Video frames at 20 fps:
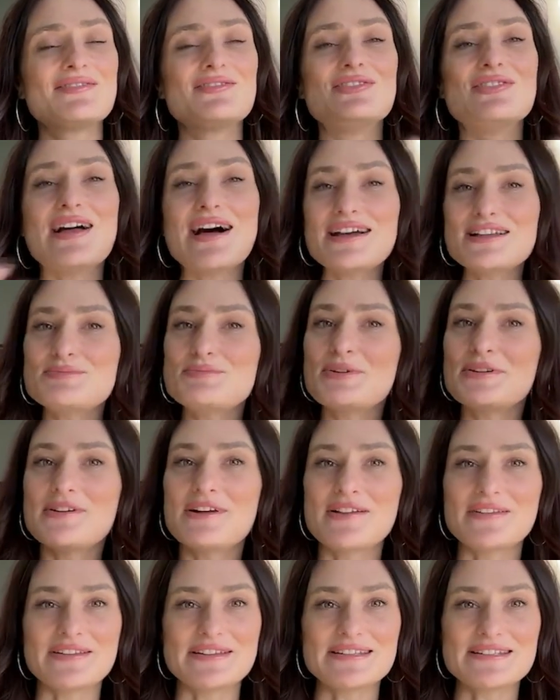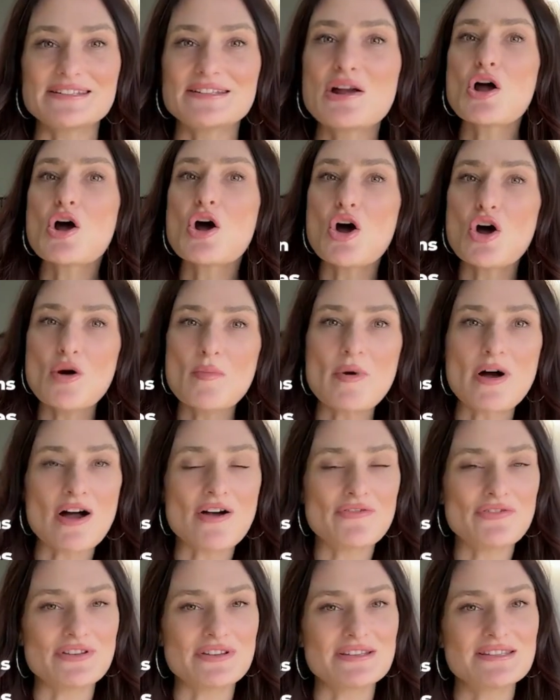Last but not least, home
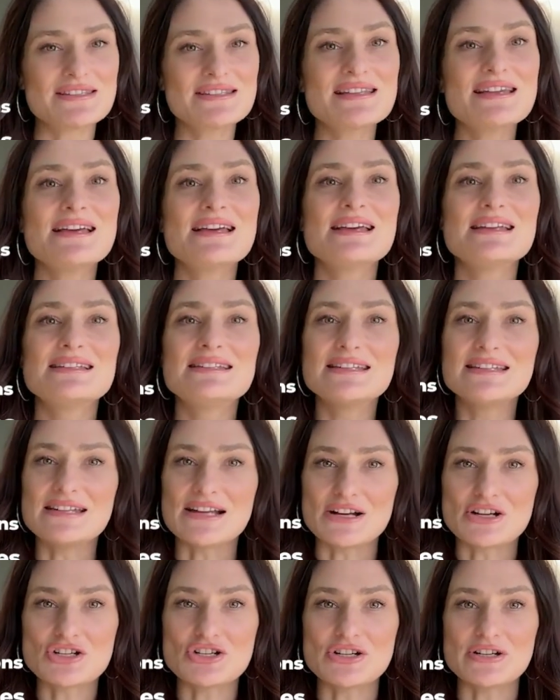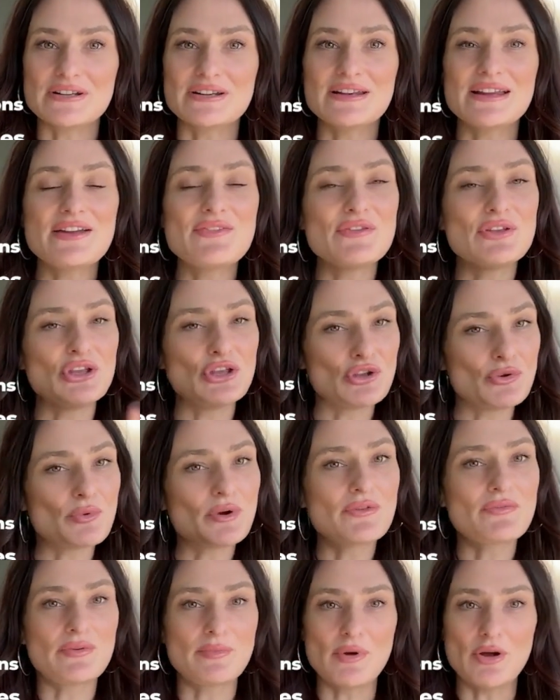office deduction if you
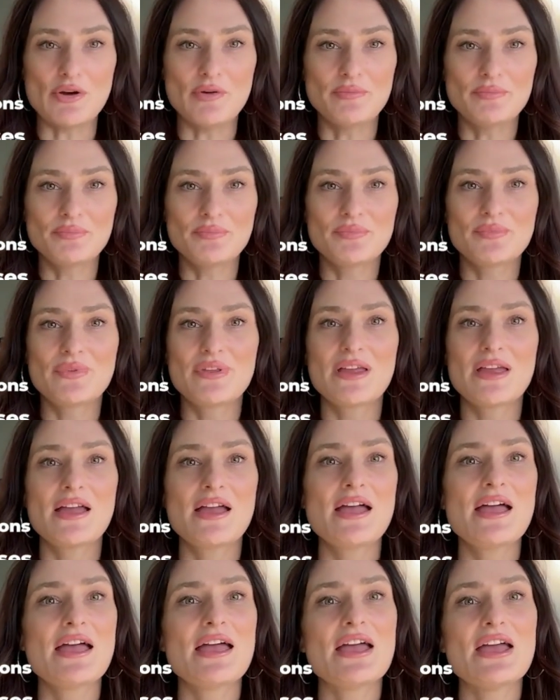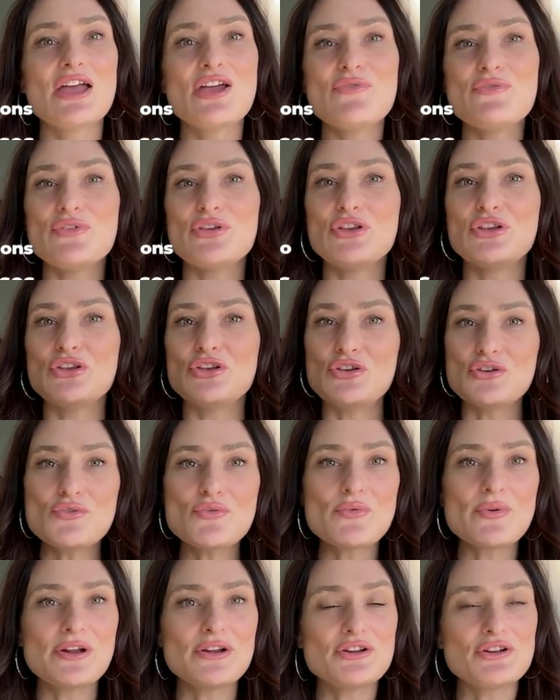work from home. If you
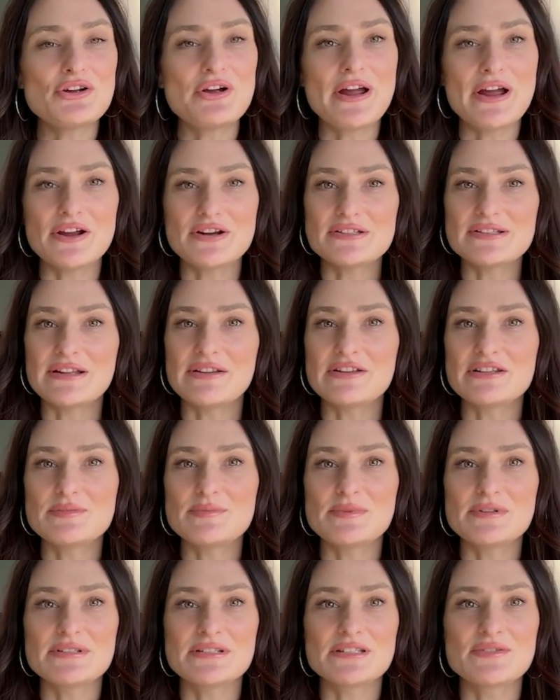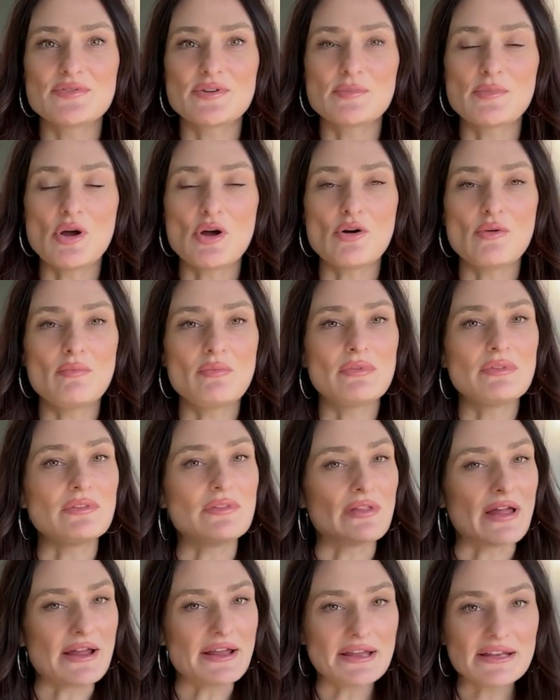run your hairstylist business from home,
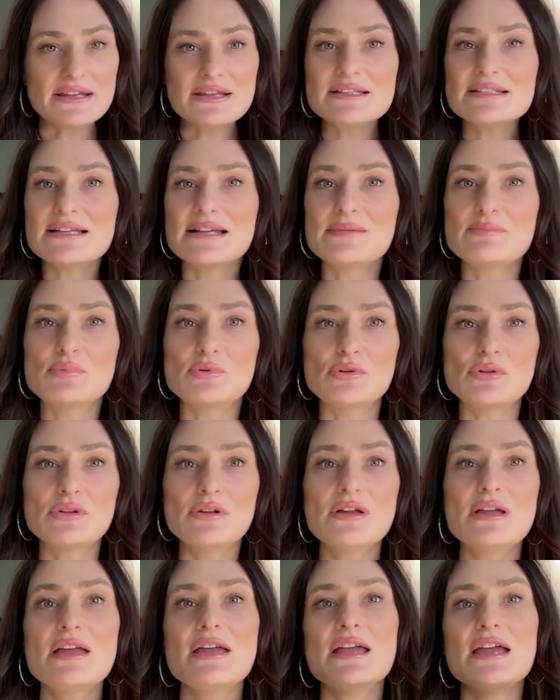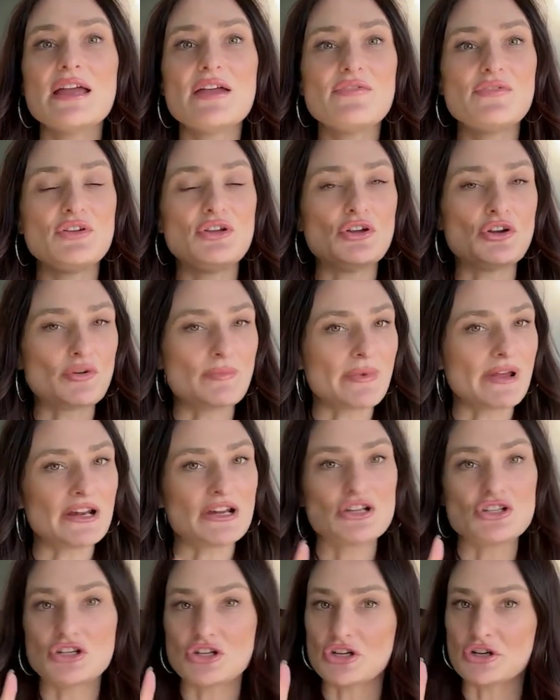like an example, if you're
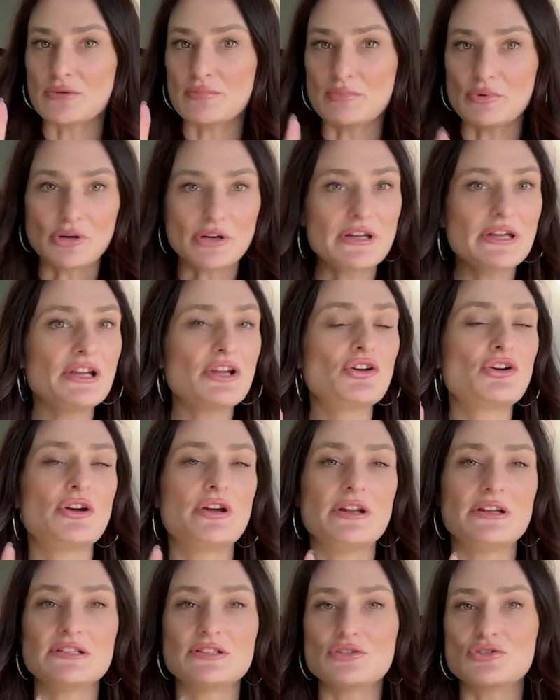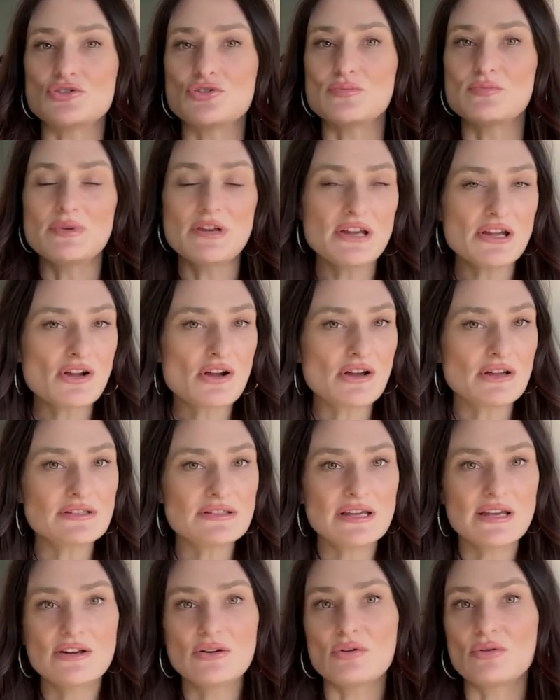managing your booking, creating social media
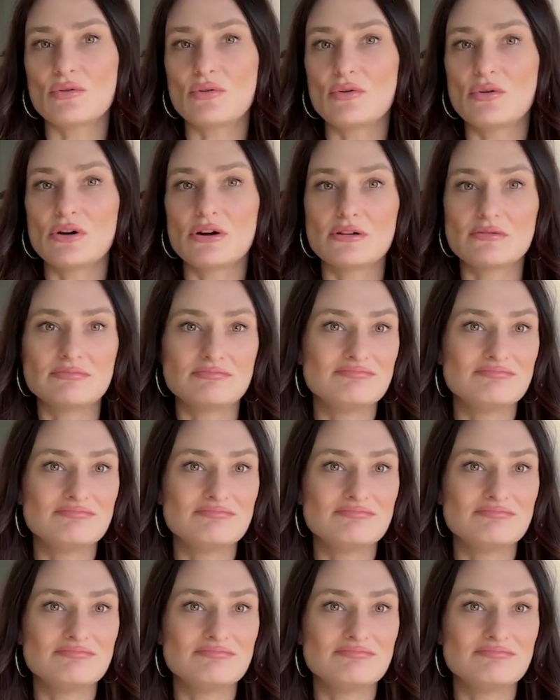content, or